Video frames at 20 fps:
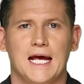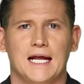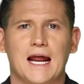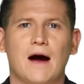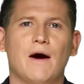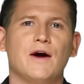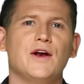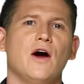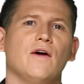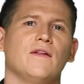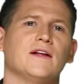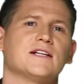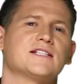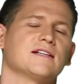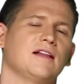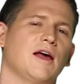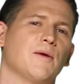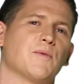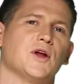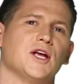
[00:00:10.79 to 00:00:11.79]
Now, I know that
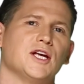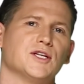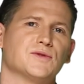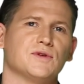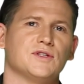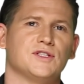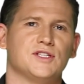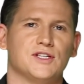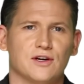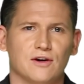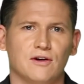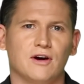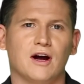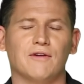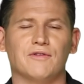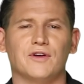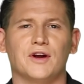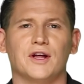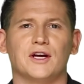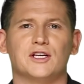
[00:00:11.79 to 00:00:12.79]
celebrities with zero
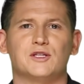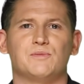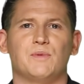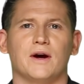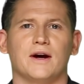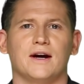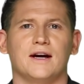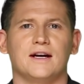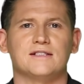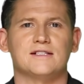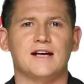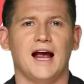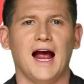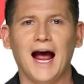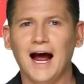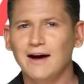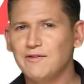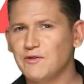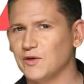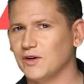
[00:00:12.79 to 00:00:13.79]
governing experience
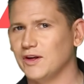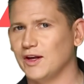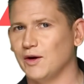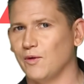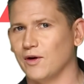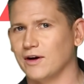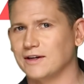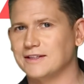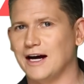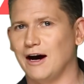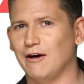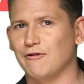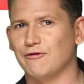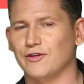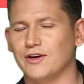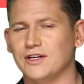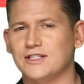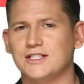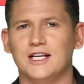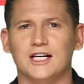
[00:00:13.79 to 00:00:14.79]
haven't really worked out
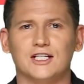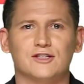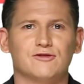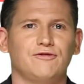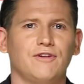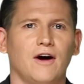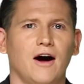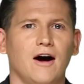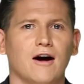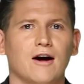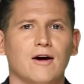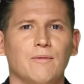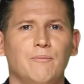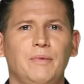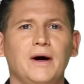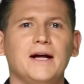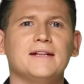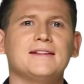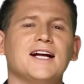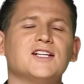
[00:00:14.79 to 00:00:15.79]
for us thus far,
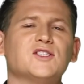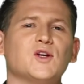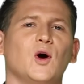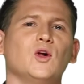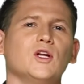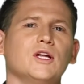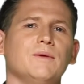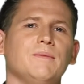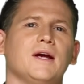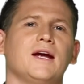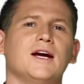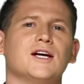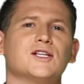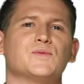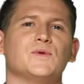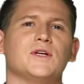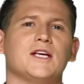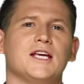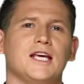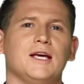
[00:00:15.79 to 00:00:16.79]
but that's only because
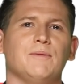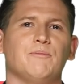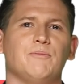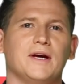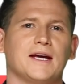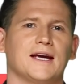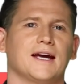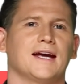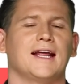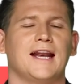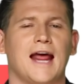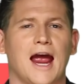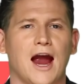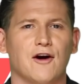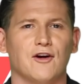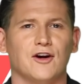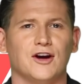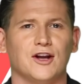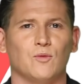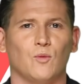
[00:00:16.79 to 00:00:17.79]
we keep picking
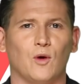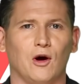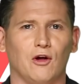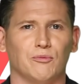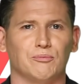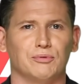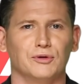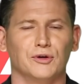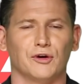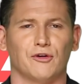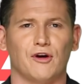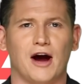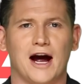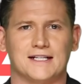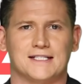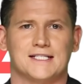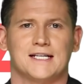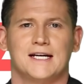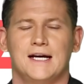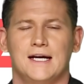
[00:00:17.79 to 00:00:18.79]
inherited wealth
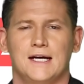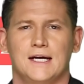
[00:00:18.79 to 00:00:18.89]
plutocrats.